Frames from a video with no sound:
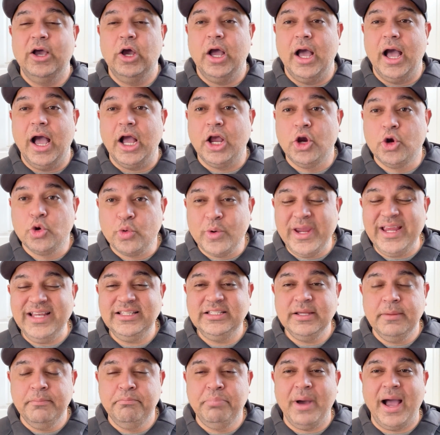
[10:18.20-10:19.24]
agree
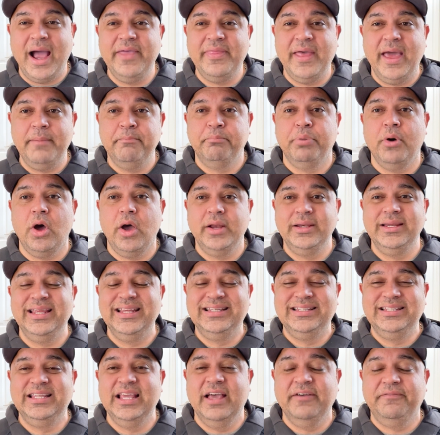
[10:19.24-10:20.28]
to buy that bond
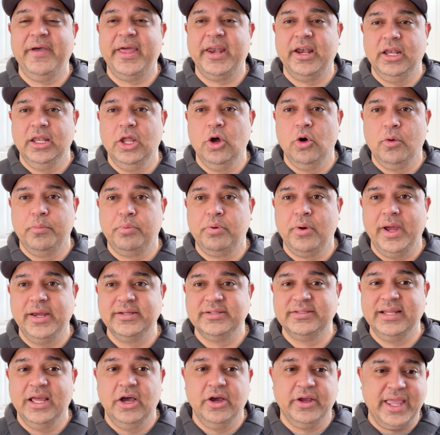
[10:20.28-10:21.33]
ETF at a lower
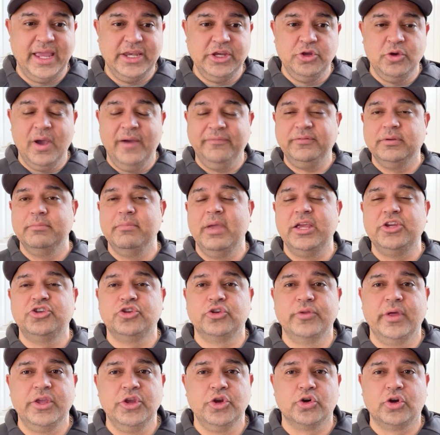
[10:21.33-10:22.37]
price. Now, again, you have to make
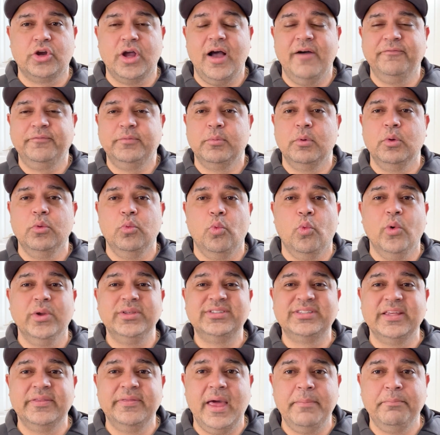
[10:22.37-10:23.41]
sure that you're comfortable with
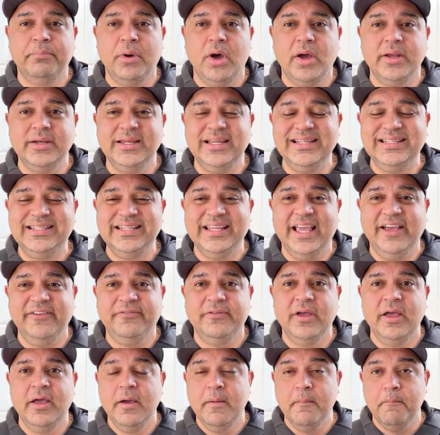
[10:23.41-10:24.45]
what's in that bond
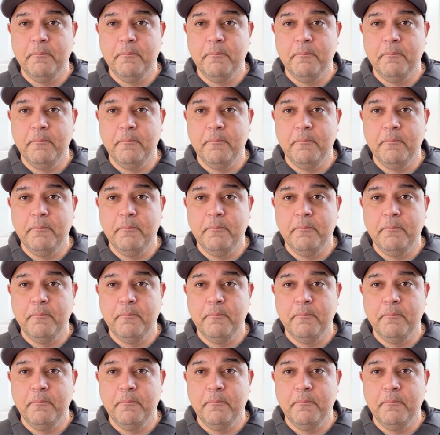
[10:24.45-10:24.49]
ETF.